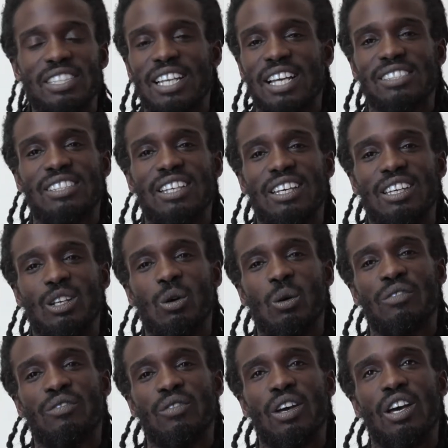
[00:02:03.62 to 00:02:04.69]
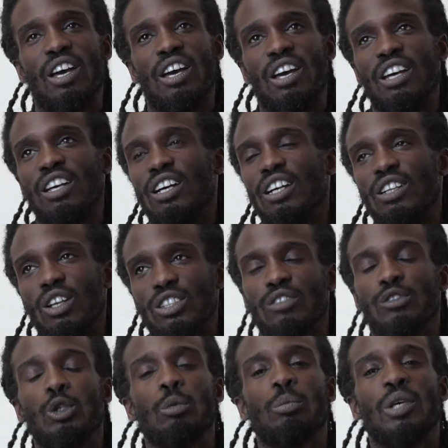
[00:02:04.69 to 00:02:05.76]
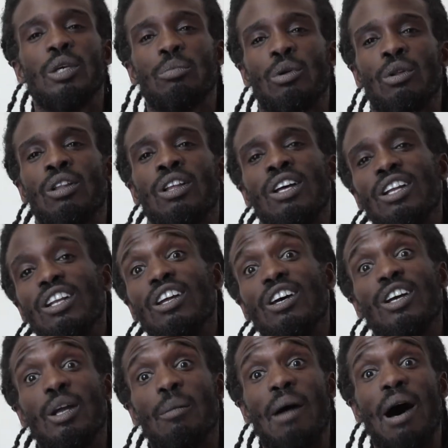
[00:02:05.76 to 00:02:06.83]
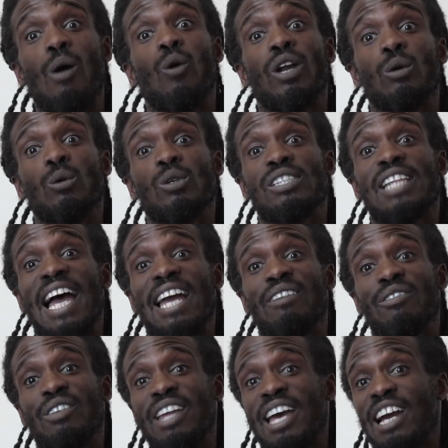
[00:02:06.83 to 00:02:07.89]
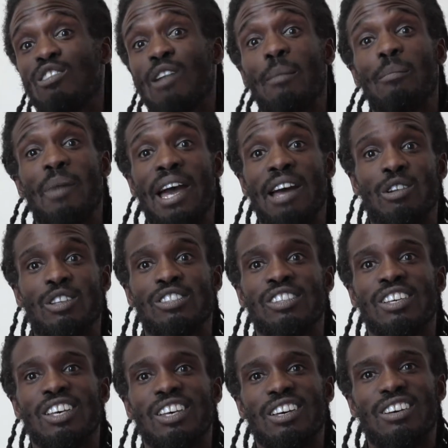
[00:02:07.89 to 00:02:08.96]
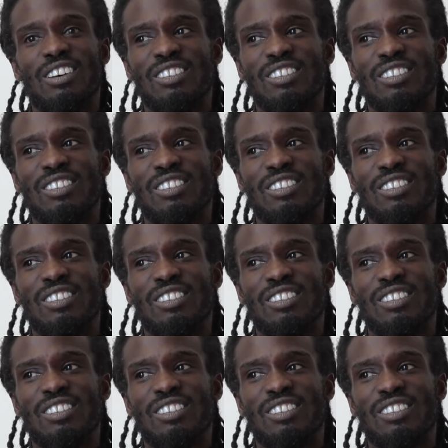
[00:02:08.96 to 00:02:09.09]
fantastic, you know, if lots of young people learn about what it was like for their grandparents.